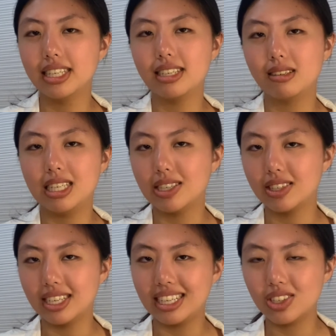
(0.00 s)
hear the
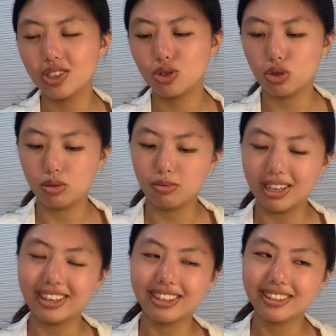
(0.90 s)
teaser, so
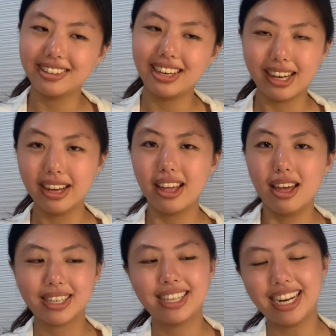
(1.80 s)
technically, yeah.
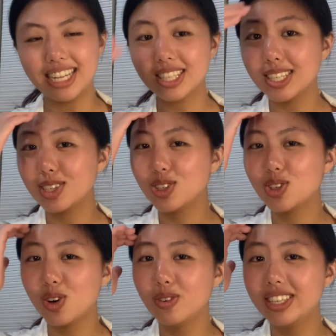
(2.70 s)
The dance is
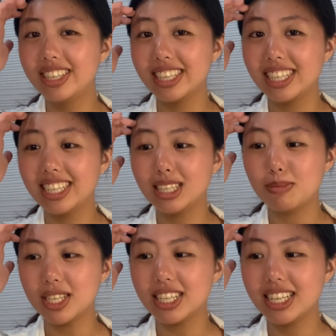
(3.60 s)
so addicting,
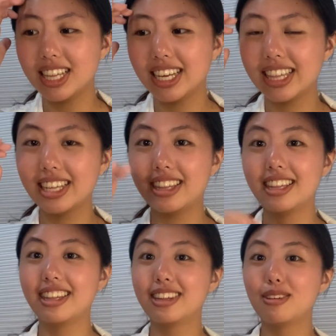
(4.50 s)
especially like
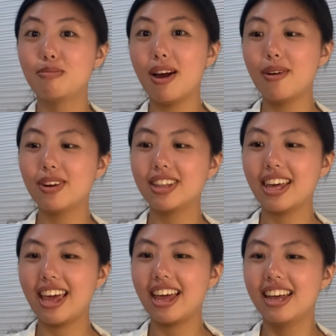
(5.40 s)
the part where
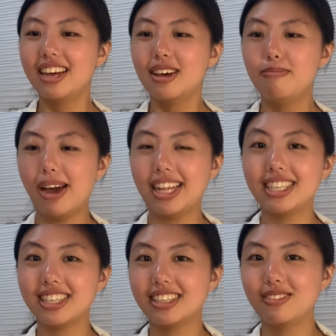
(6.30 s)
they balance
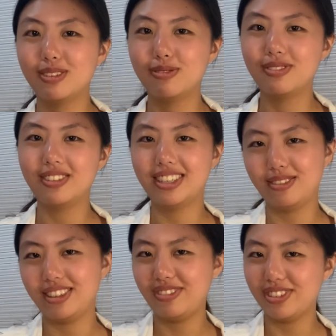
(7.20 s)
on the
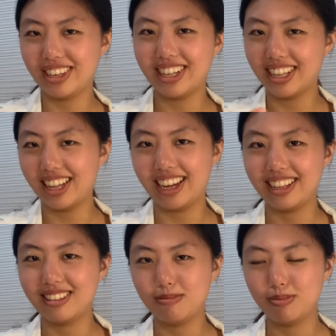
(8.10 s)
one foot and
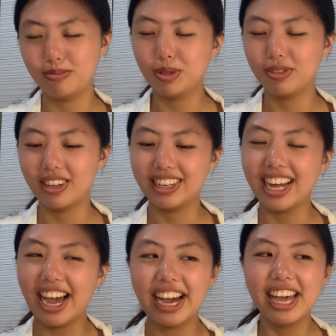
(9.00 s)
they move their, yeah.